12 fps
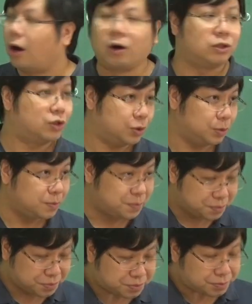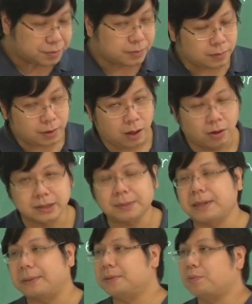onto, or
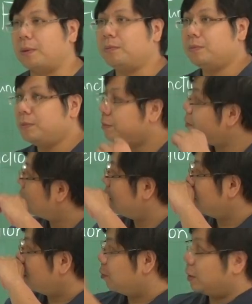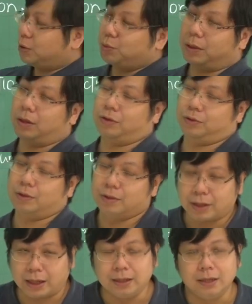sometimes one-to-one onto.
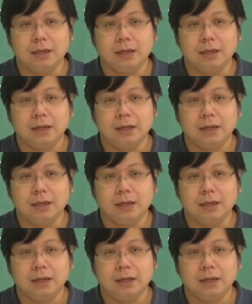Okay?